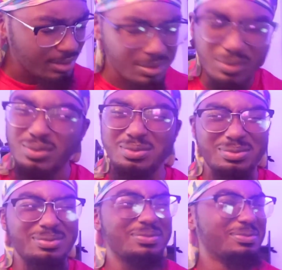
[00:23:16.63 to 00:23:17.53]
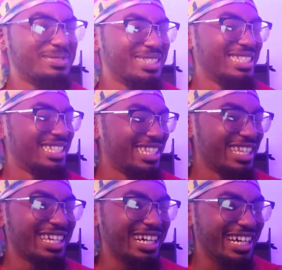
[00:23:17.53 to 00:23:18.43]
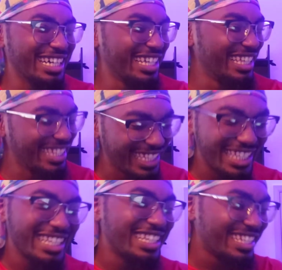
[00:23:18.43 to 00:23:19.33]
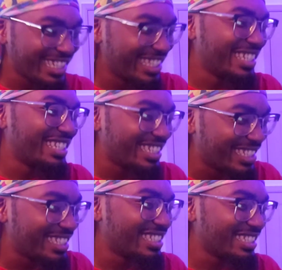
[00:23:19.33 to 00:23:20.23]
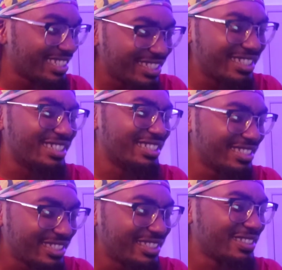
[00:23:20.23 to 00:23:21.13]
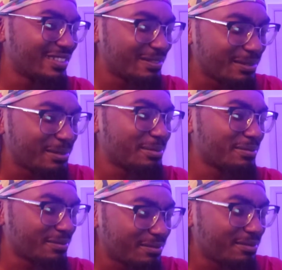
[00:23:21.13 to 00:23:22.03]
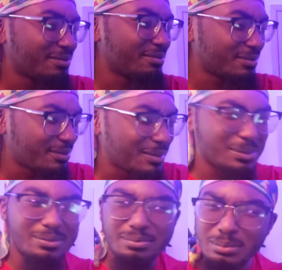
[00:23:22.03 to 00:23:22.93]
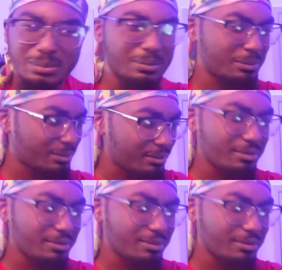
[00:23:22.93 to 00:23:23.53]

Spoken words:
Ask if you love you, we say that you miss, but not for the sneeze, yeah. Yeah. Recorded a, hey, he doing